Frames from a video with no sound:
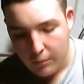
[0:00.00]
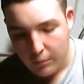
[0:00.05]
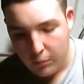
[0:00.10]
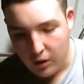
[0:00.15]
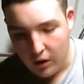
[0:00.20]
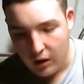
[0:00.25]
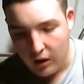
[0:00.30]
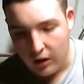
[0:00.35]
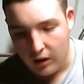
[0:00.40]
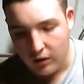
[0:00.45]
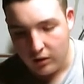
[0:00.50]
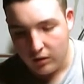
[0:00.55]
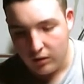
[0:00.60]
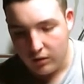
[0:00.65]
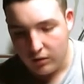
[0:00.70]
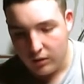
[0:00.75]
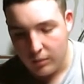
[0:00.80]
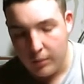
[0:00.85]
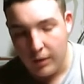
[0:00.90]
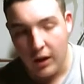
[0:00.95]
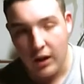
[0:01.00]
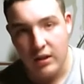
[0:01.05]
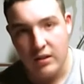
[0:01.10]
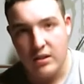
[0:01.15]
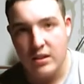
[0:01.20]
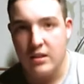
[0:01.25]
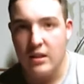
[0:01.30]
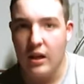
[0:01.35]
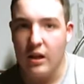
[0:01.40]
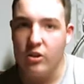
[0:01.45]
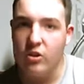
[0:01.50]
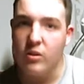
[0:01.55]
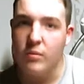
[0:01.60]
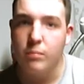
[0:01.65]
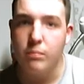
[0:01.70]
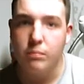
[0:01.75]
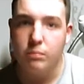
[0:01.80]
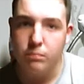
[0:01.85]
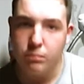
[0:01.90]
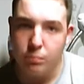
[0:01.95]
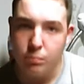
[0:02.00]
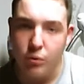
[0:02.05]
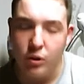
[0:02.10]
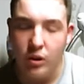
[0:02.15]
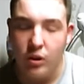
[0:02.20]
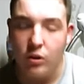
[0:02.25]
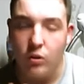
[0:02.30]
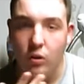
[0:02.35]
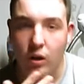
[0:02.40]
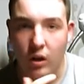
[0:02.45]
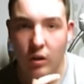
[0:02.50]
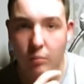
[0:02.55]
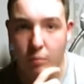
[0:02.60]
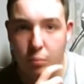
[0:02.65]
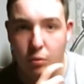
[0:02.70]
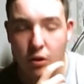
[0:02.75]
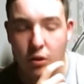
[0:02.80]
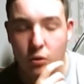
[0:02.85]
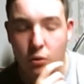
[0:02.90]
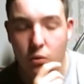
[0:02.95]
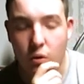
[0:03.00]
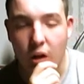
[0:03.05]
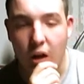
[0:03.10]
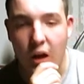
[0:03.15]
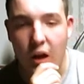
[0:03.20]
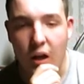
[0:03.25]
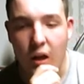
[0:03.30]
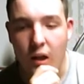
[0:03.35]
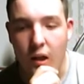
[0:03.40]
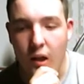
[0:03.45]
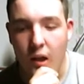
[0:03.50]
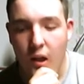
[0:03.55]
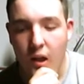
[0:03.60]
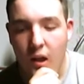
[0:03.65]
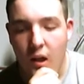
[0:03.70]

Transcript: but to be honest, he's actually a pretty cool guy.